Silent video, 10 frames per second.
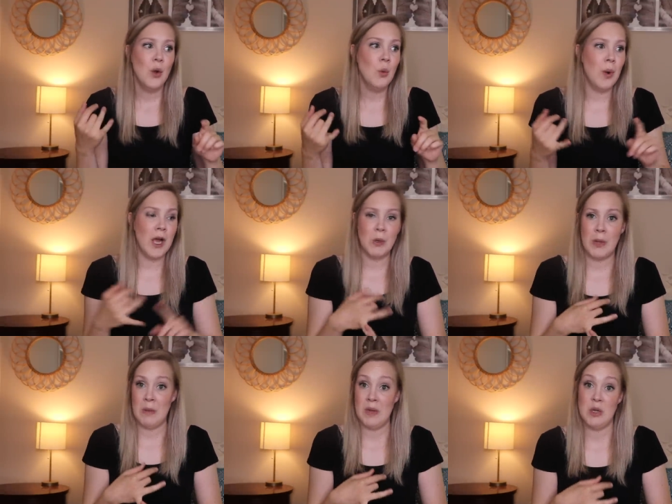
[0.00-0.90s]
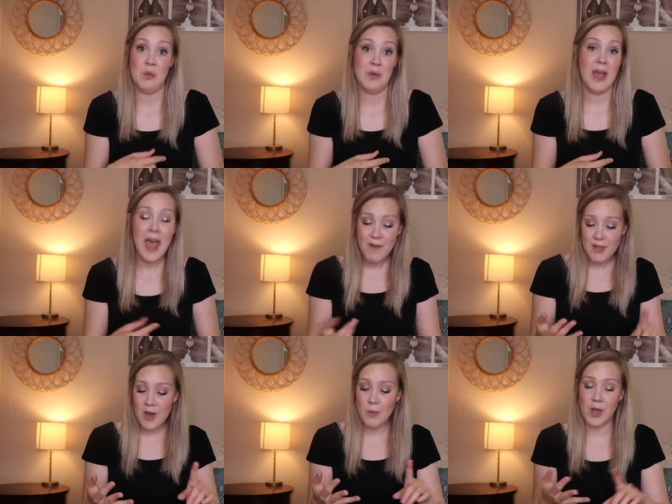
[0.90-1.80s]
What can we do if we have
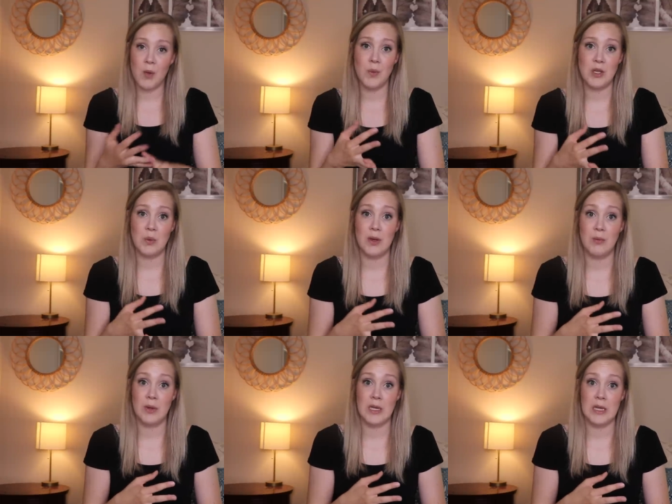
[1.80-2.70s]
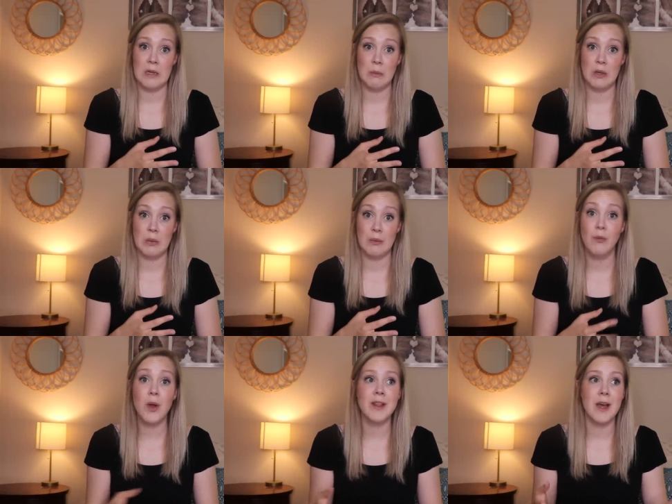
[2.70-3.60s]
them? What can we do if we want to
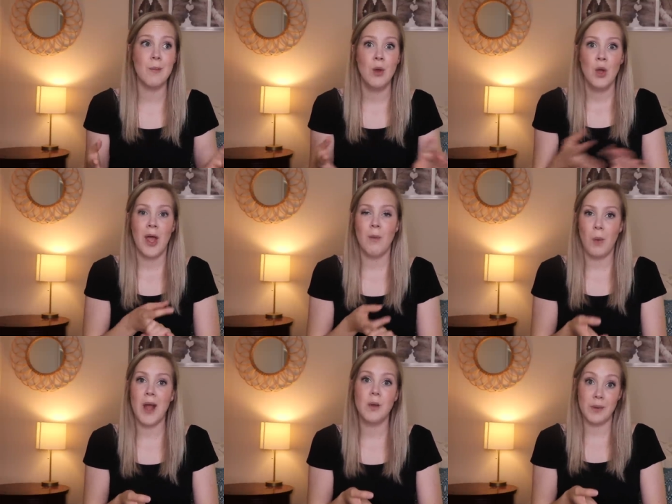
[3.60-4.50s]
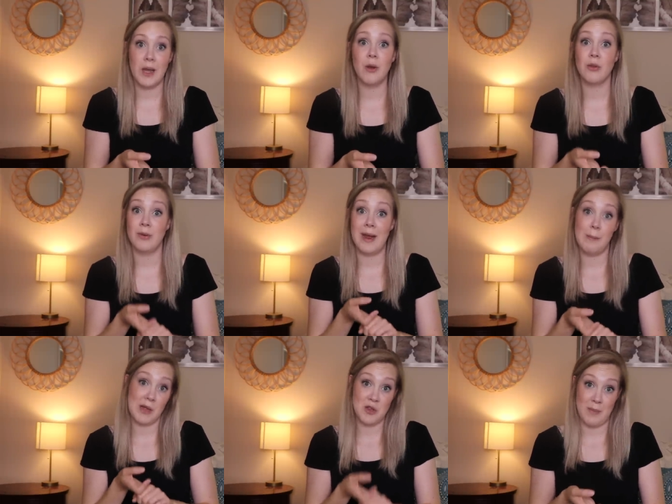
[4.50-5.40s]
avoid them? And why do we care so
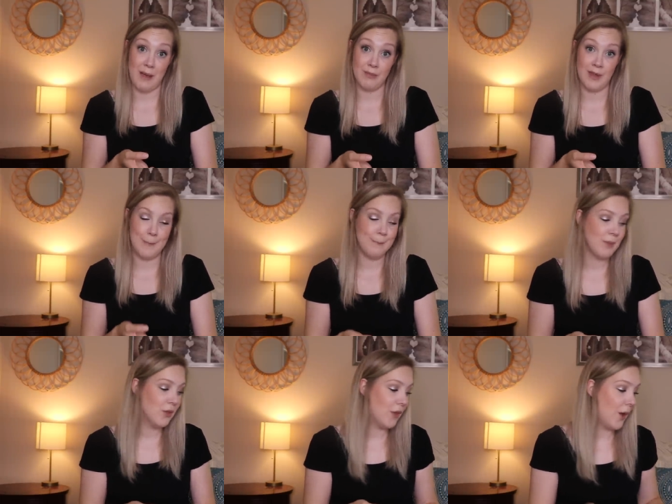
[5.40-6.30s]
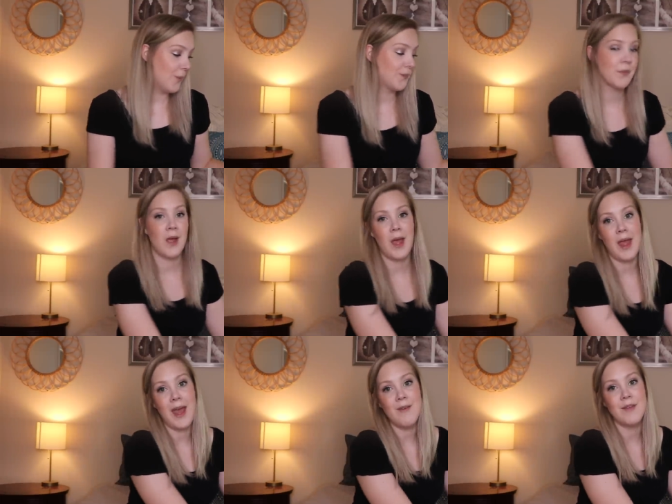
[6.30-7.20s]
dang much about them? So I
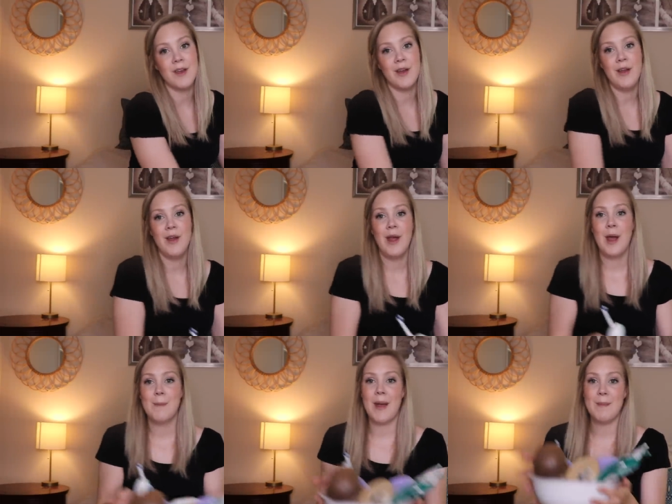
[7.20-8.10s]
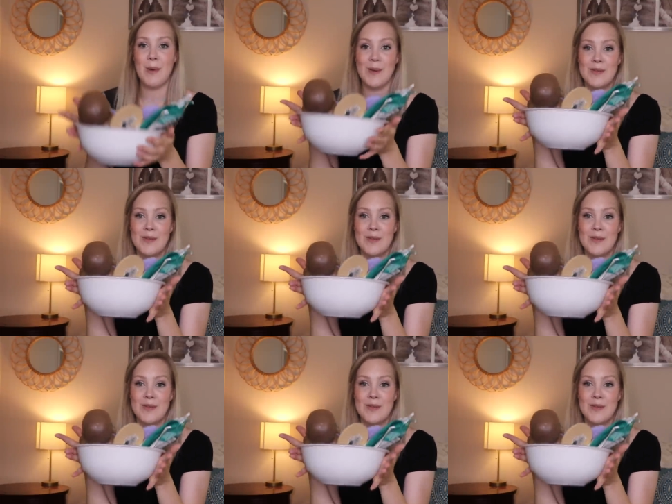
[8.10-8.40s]
have here my bowl